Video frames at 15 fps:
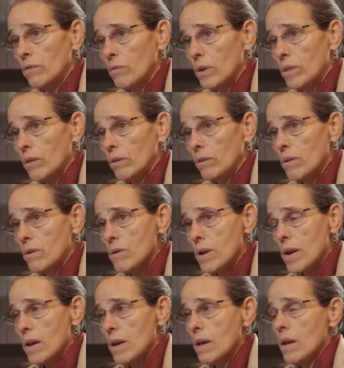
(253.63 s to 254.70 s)
of what they're
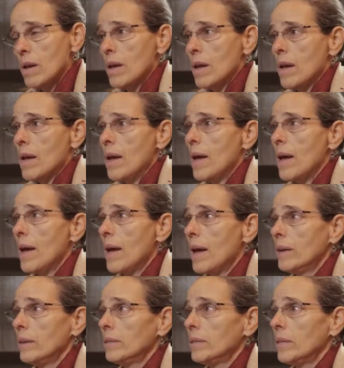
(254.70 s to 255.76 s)
learning,
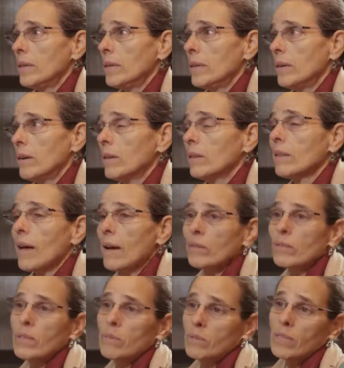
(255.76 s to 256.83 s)
and it
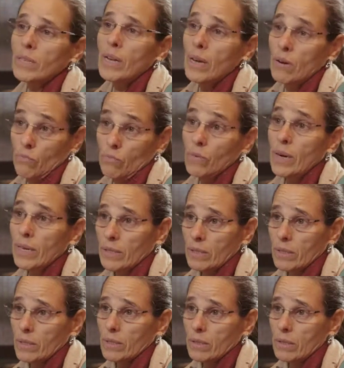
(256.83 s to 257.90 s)
allows them to take
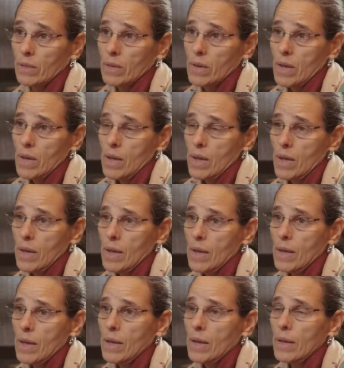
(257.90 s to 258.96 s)
risks
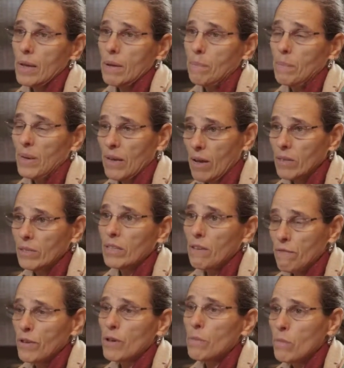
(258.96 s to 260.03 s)
because
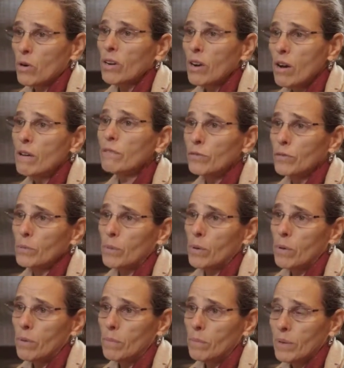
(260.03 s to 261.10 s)
they feel more
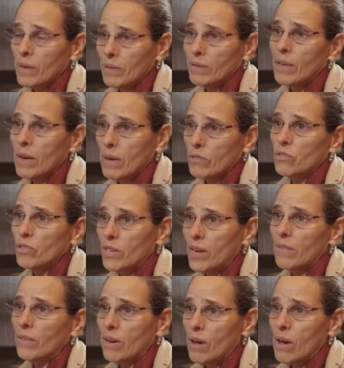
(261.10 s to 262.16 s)
comfortable because they
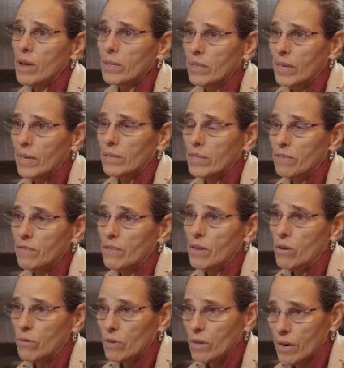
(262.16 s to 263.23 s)
understand the context if they
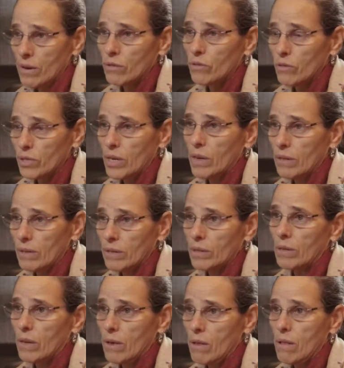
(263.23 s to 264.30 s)
don't yet understand the
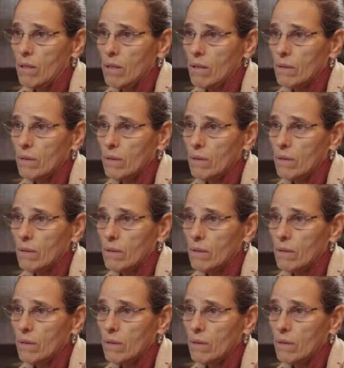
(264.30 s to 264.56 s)
skill.